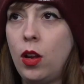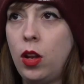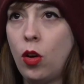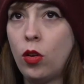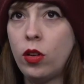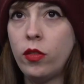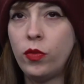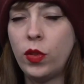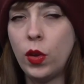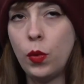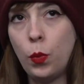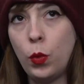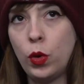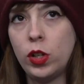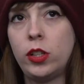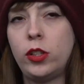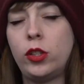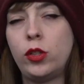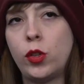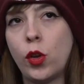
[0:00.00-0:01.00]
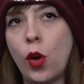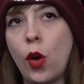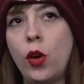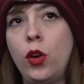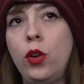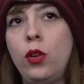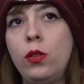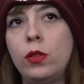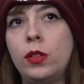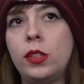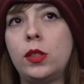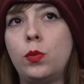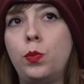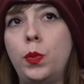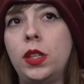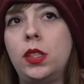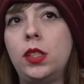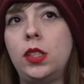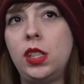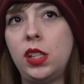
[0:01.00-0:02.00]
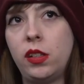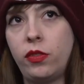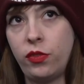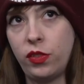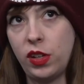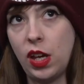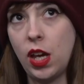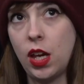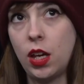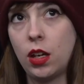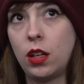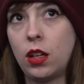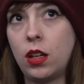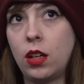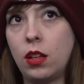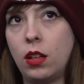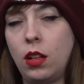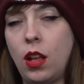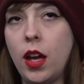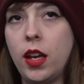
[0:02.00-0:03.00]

a lot of them were so specific,